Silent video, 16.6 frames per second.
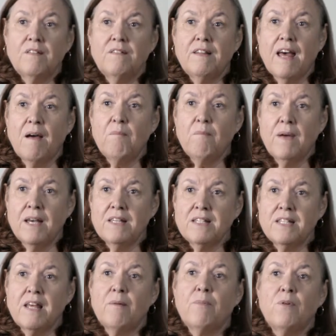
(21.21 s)
that
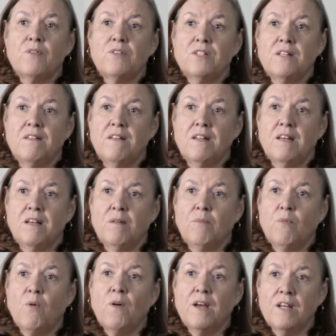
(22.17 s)
makes that person then
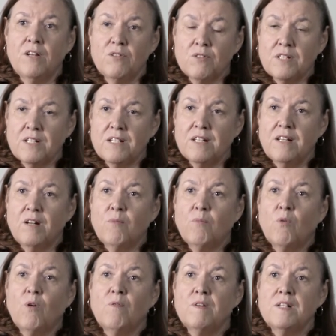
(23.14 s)
more interested or
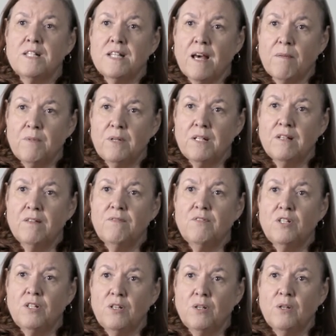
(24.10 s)
more receptive
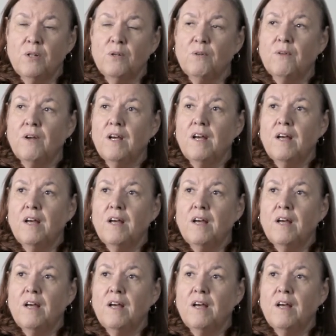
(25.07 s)
to